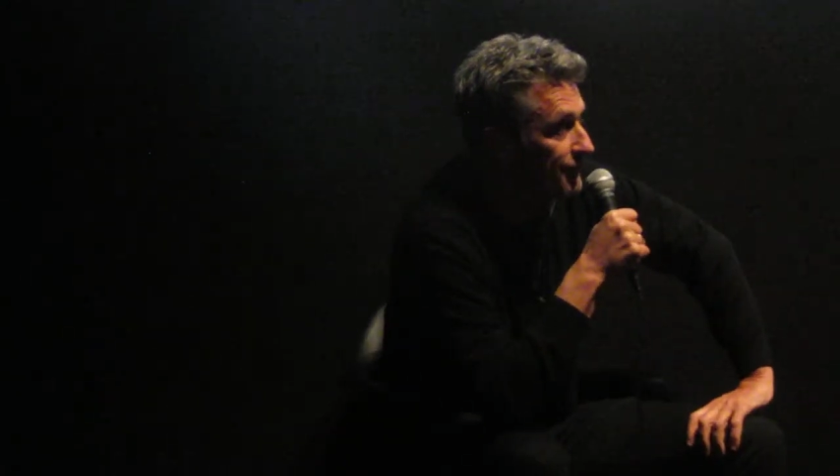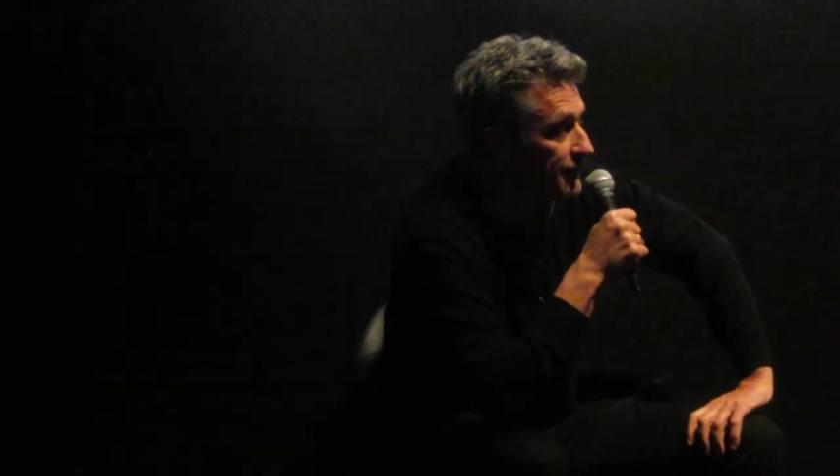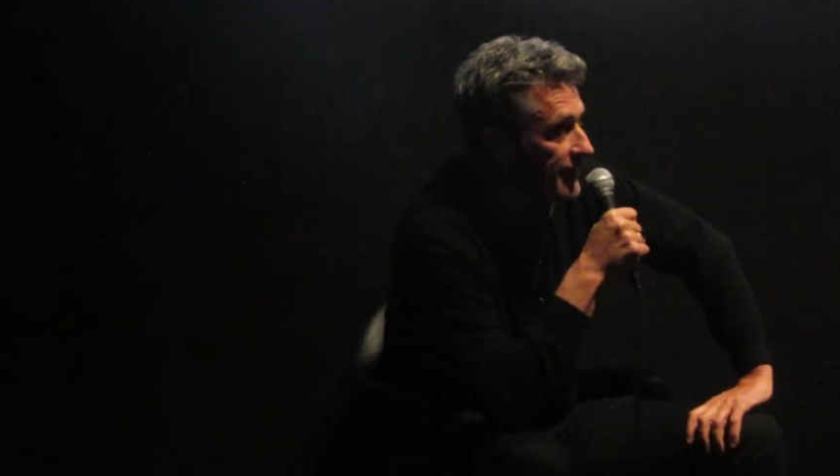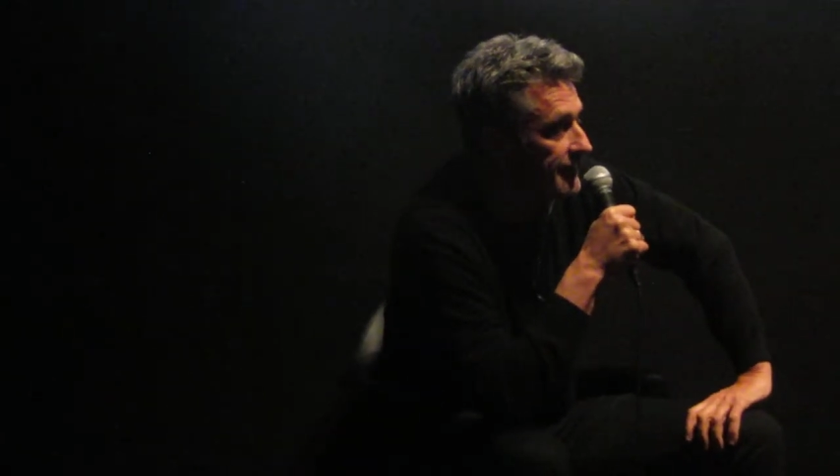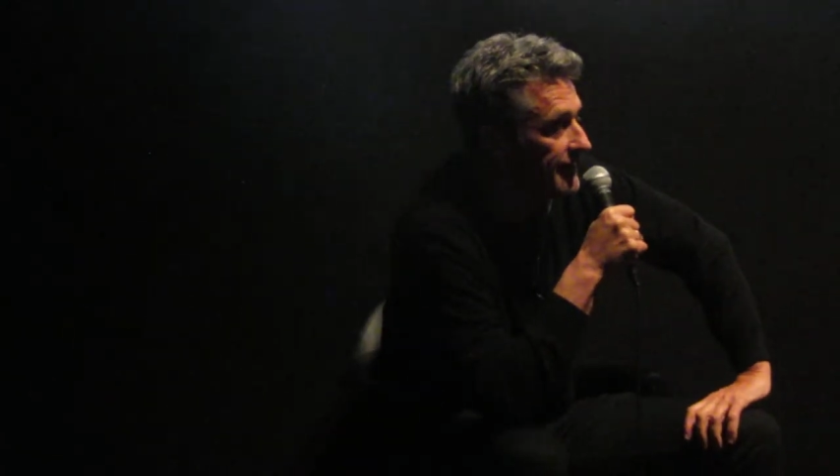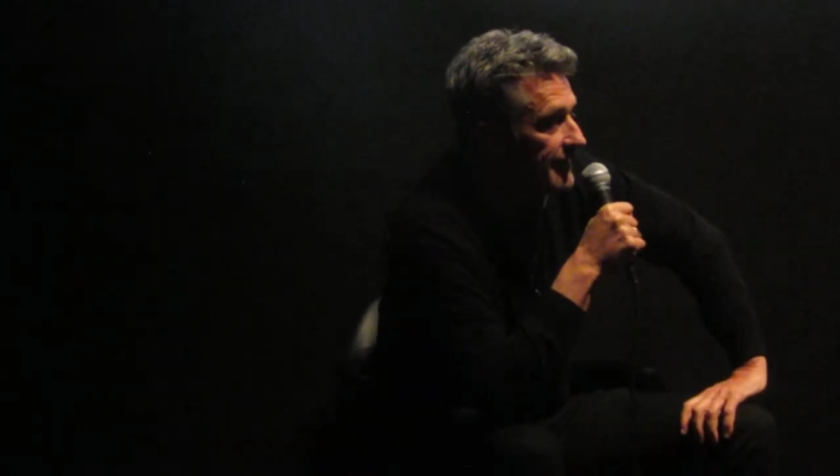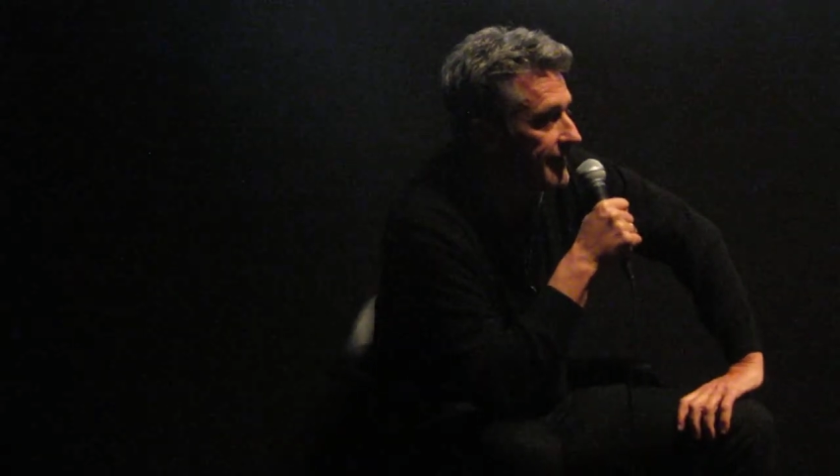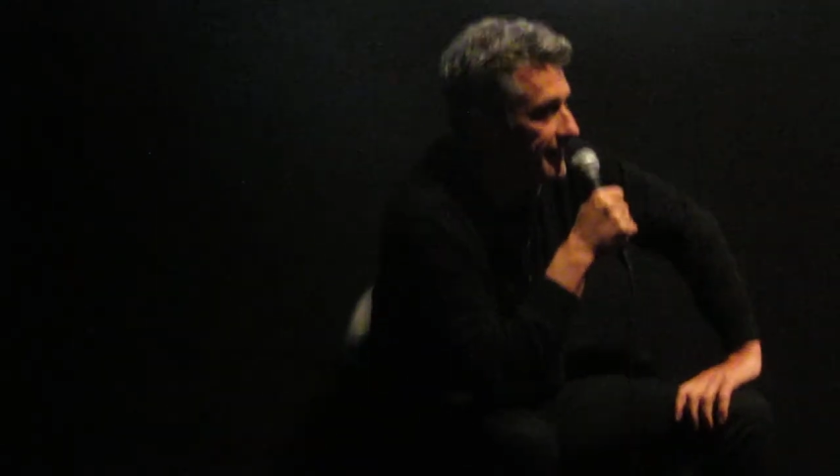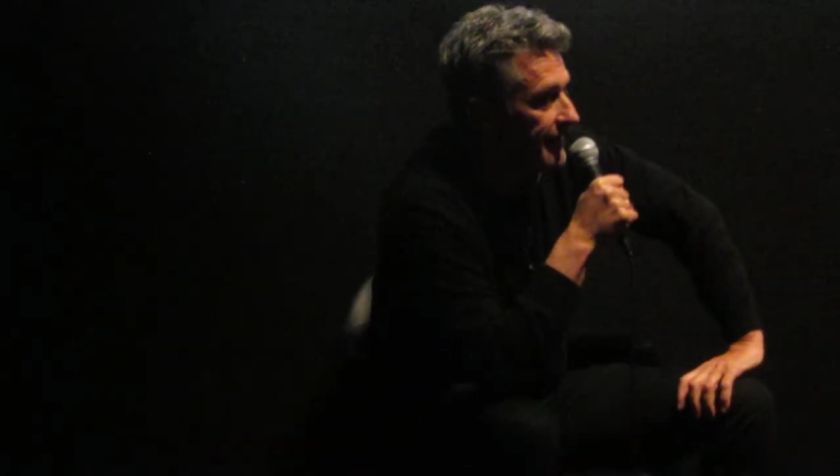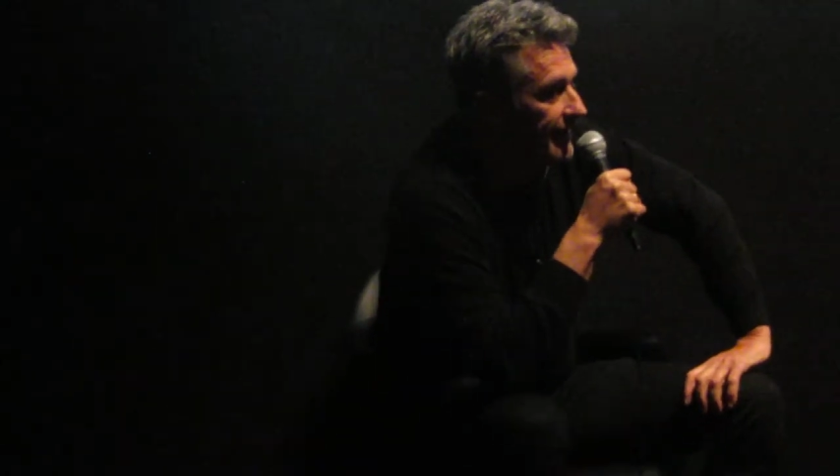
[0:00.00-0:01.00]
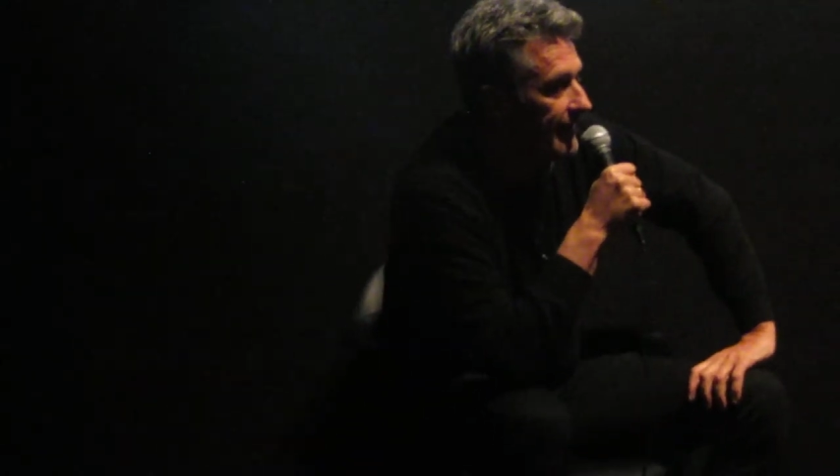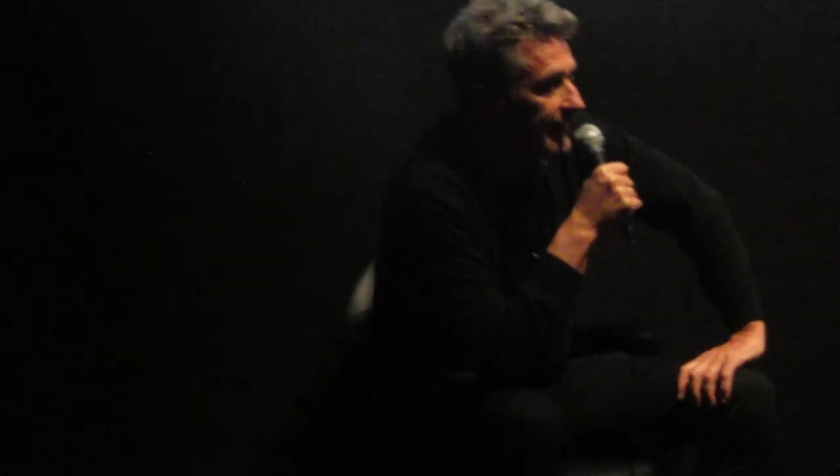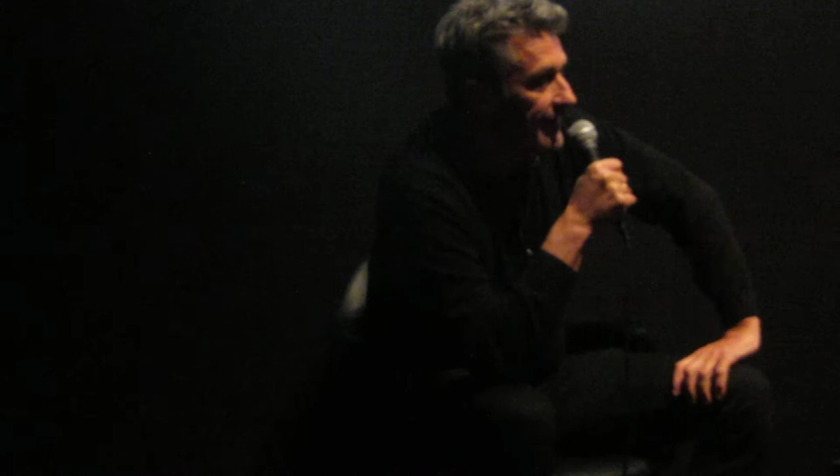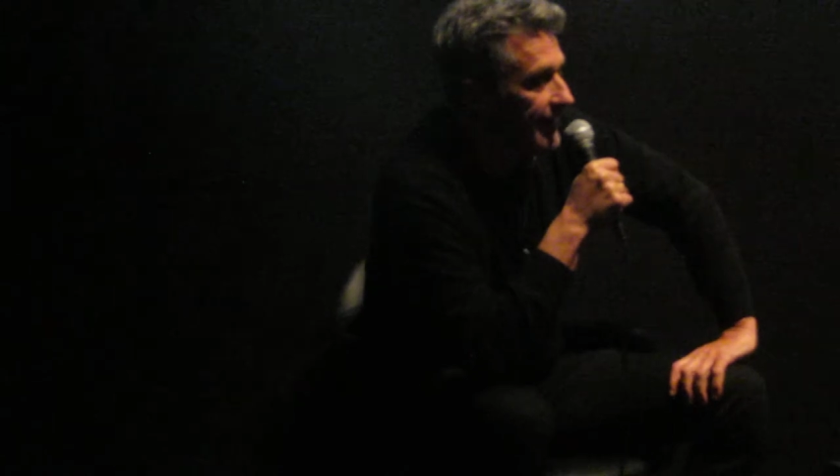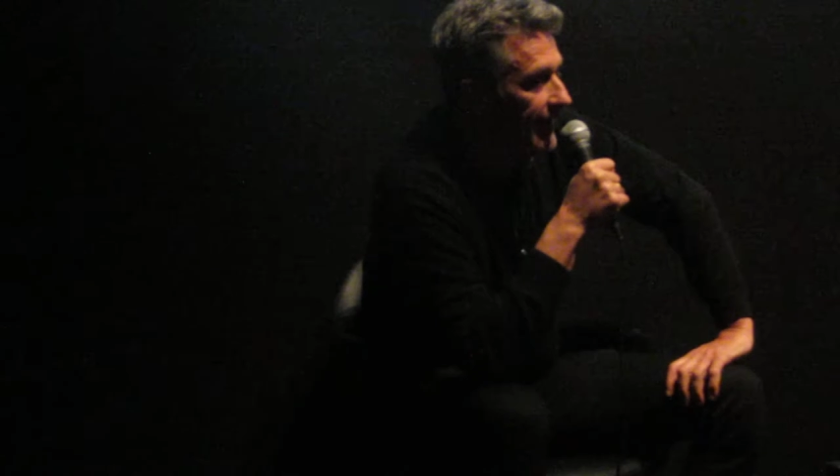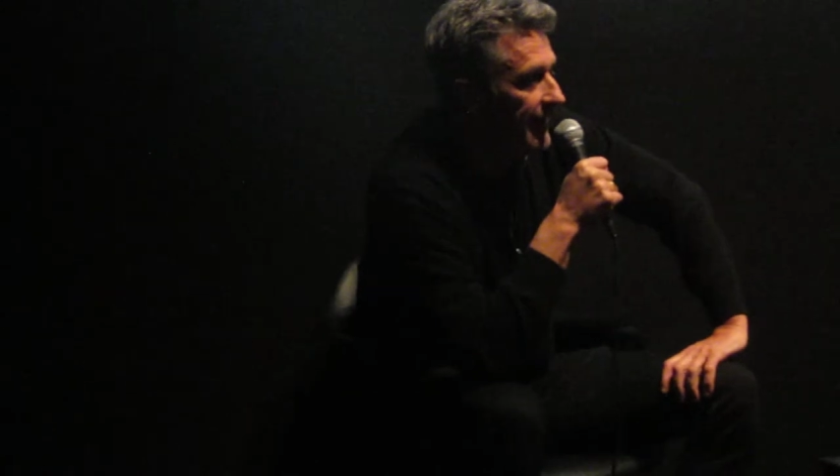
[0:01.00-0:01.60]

that uh,